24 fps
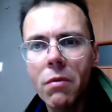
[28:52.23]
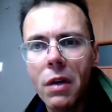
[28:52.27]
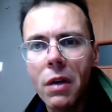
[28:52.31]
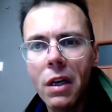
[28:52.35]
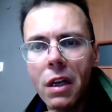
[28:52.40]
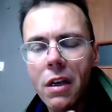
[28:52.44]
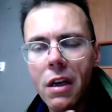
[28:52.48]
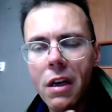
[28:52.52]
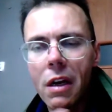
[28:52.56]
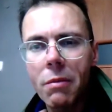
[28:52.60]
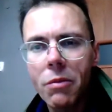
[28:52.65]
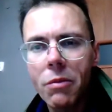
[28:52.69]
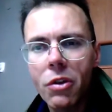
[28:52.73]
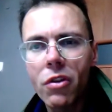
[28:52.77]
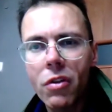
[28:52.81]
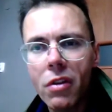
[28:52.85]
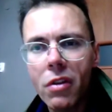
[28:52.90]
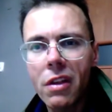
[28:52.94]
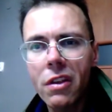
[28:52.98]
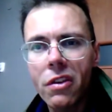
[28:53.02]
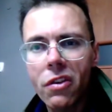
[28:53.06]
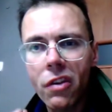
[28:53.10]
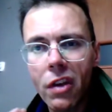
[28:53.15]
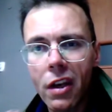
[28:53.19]
when it comes to
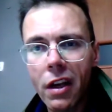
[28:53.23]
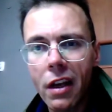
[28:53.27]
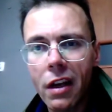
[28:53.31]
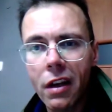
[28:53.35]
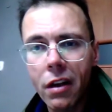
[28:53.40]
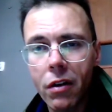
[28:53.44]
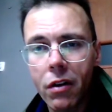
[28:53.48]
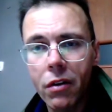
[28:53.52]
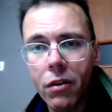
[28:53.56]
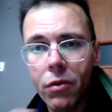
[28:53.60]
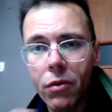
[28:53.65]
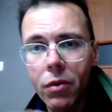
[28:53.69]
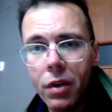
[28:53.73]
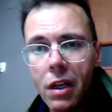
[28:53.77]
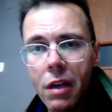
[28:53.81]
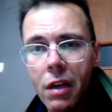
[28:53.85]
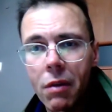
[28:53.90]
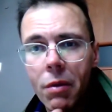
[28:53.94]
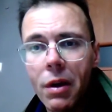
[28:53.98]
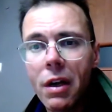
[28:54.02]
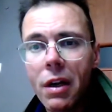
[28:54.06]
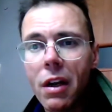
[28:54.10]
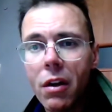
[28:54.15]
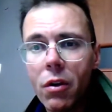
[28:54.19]
this anger, really,
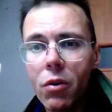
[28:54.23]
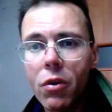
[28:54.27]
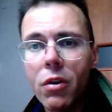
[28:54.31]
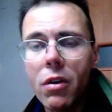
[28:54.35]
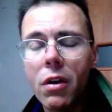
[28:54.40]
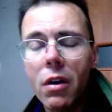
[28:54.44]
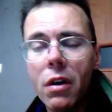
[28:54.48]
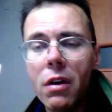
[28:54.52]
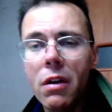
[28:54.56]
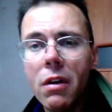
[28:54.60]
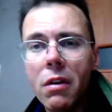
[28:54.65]
when I look